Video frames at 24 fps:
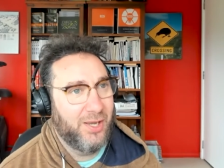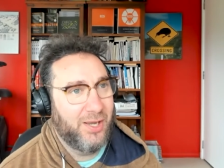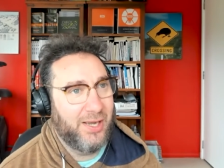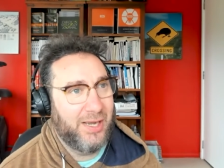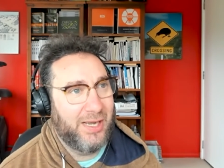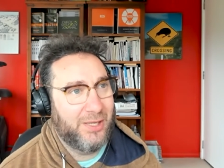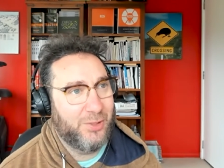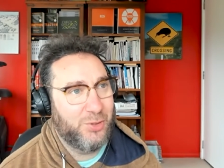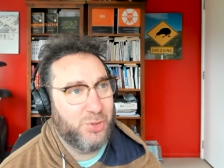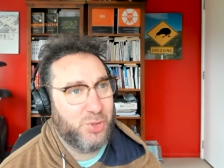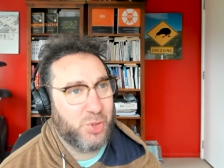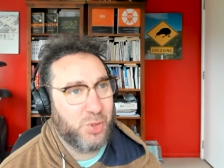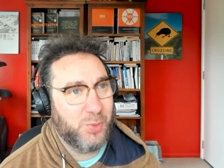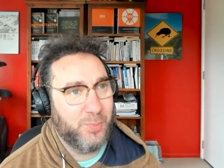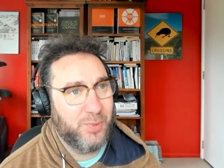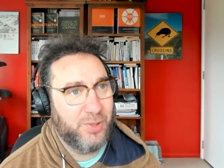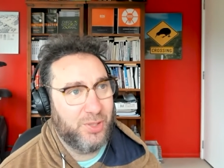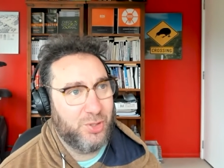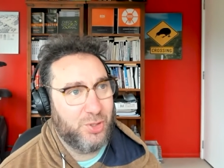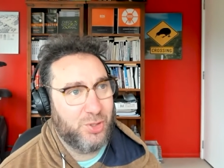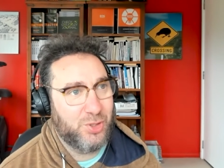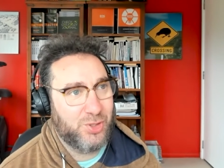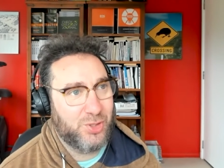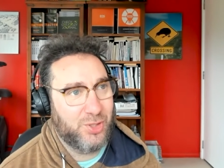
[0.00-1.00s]
And somebody
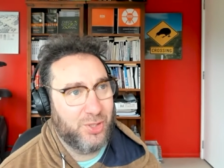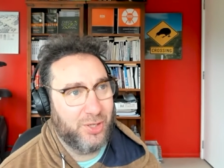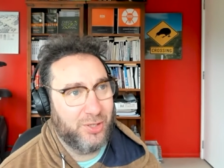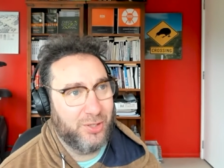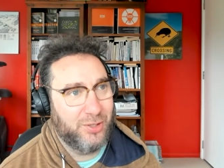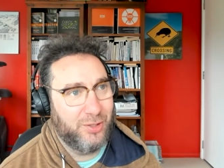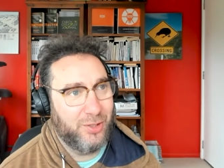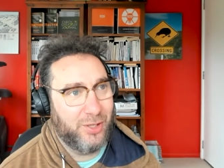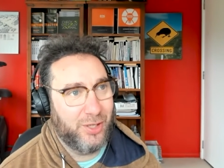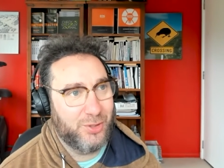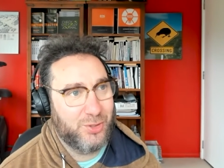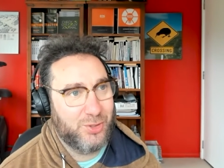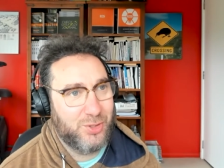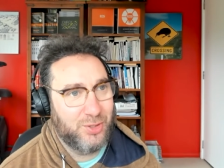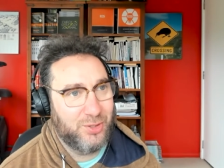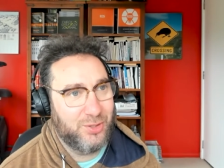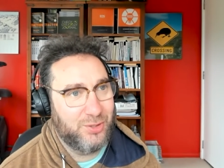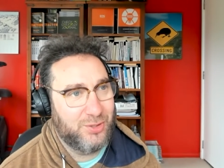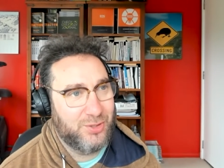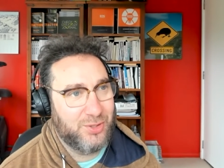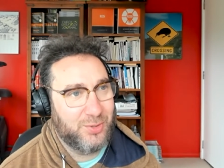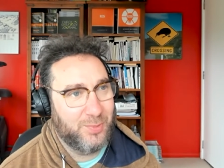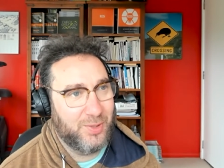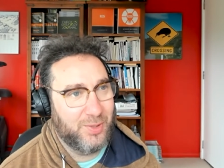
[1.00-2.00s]
just kind of like
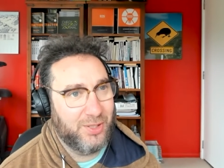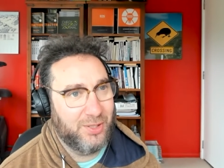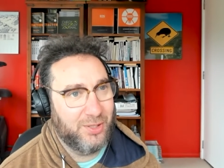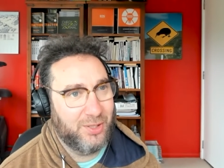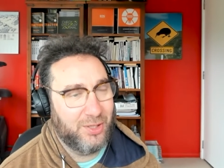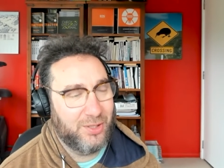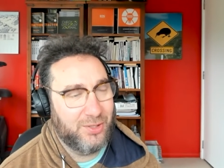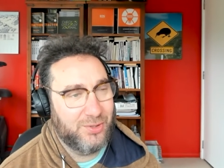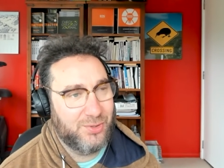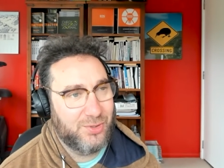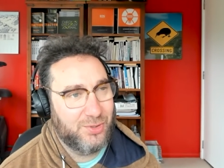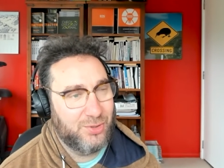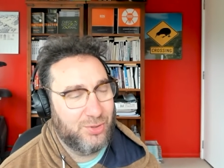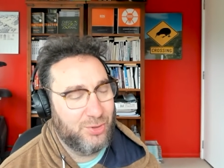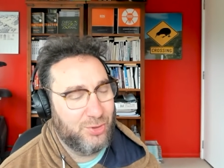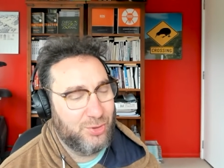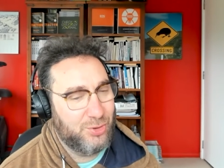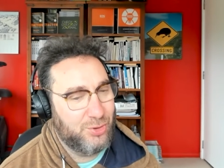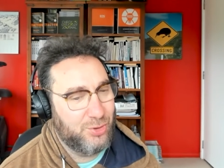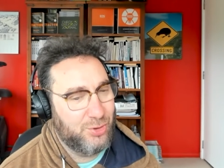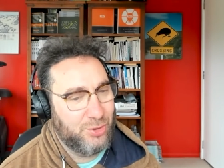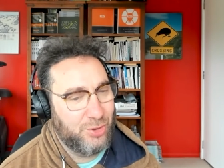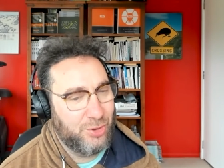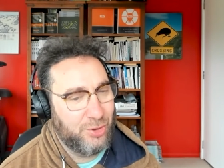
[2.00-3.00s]
turned to me and goes,
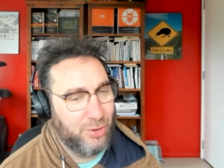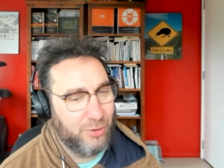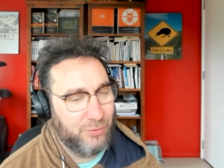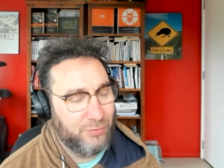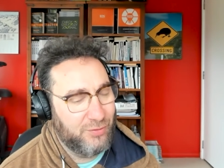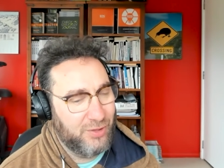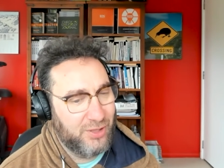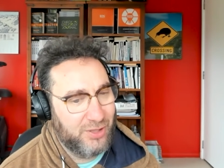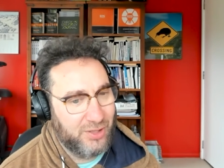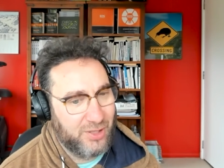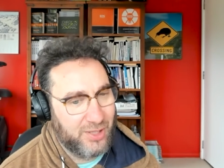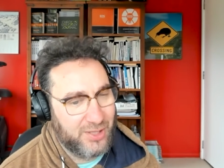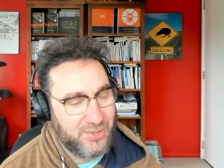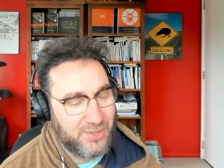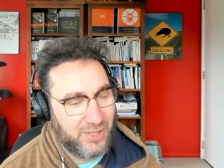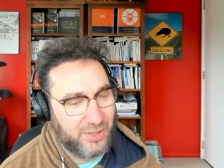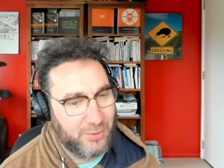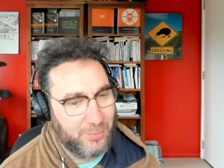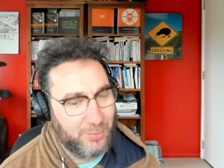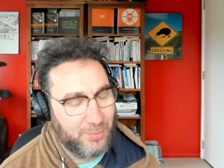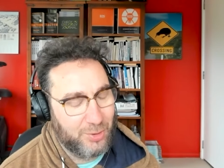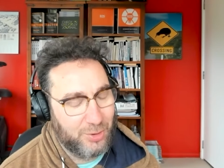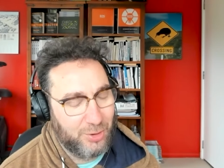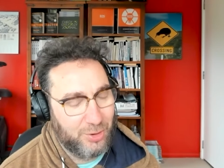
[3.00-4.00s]
do you not realize,
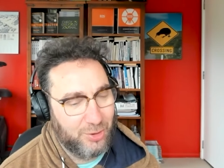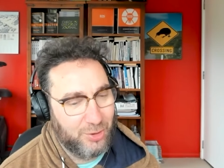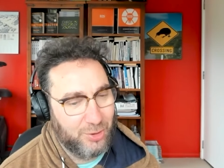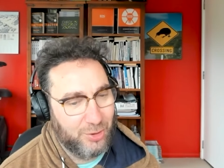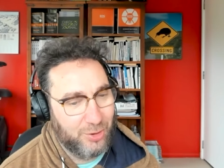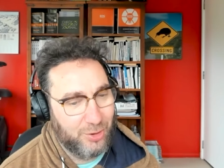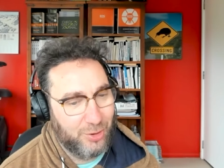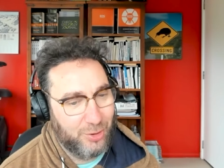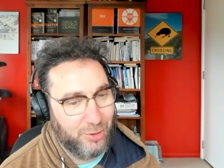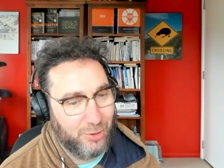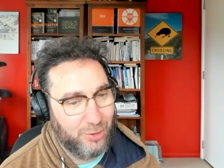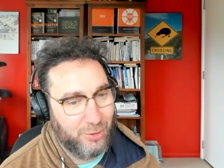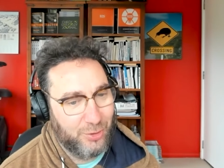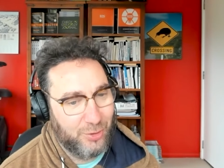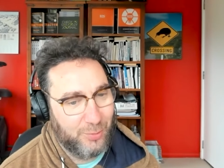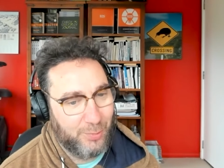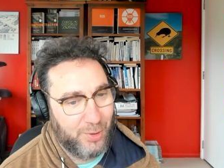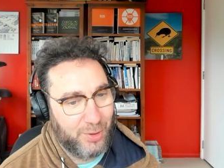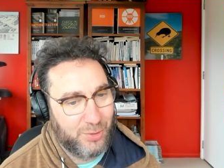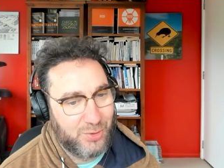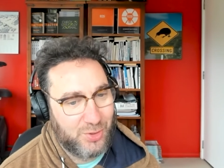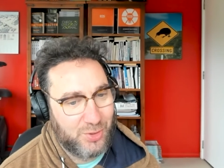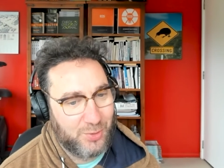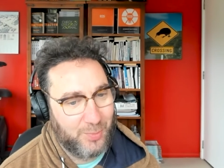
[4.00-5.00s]
Adam, that you're going to learn the
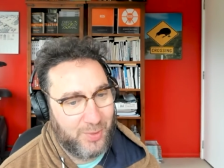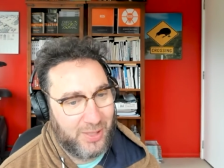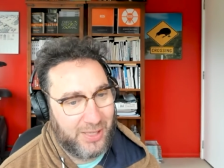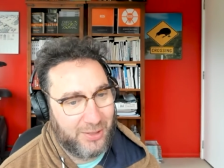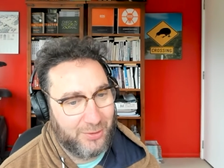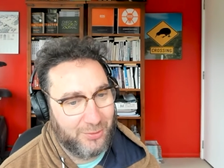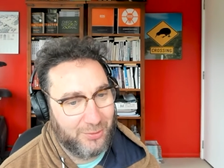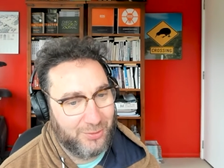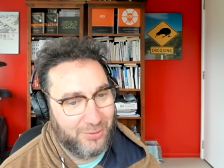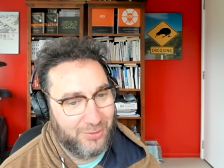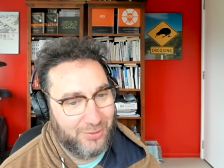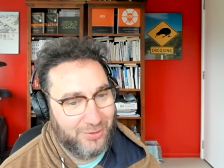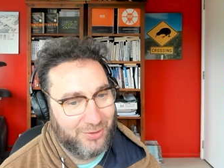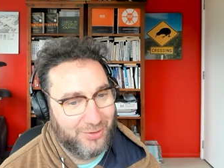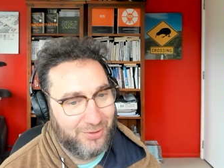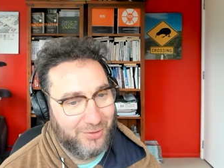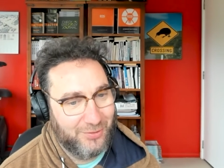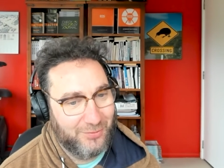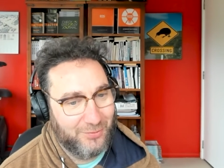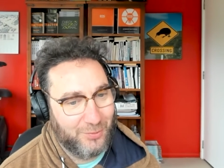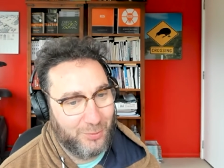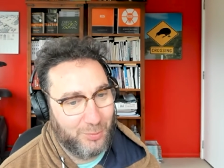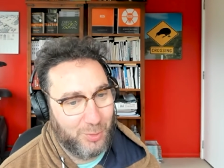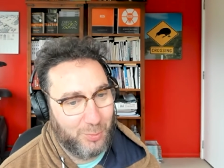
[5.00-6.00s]
most amount
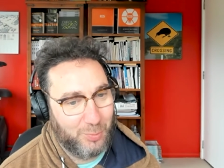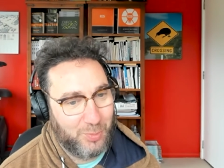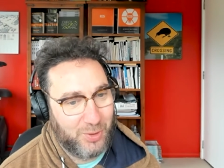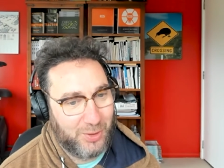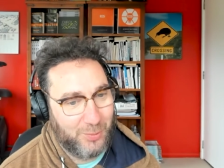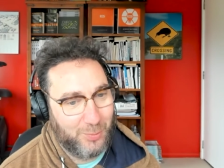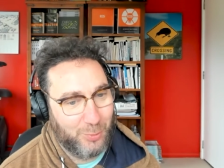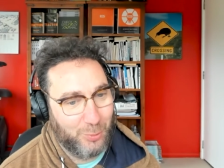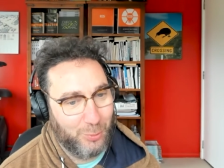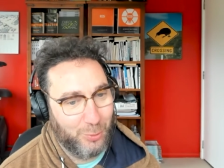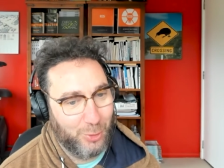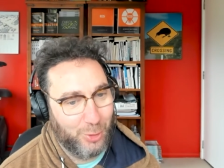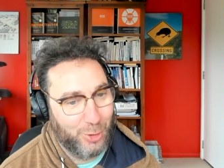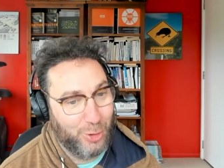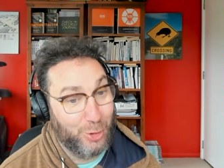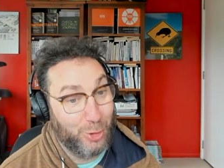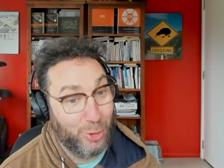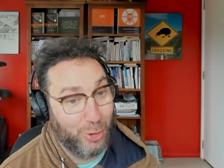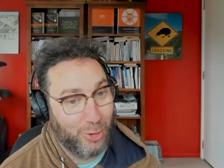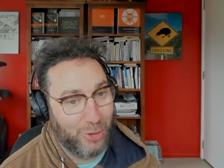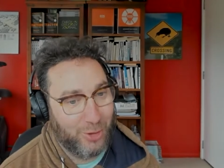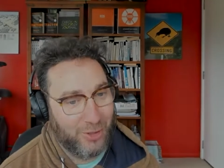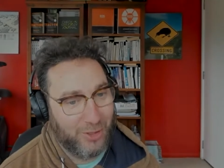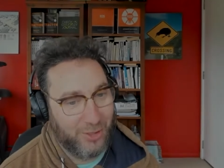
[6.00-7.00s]
from the people that are
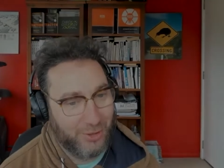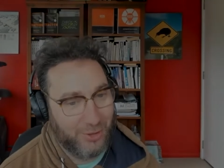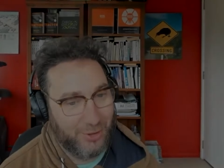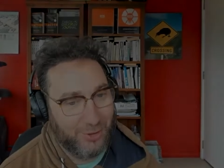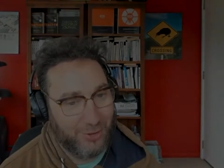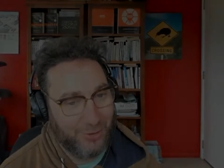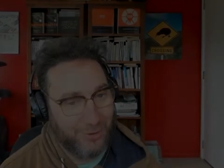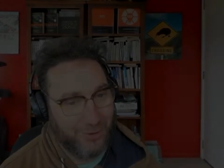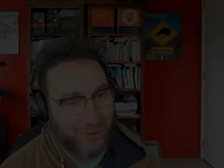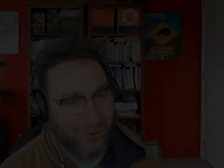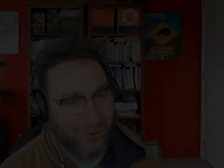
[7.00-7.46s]
not like you?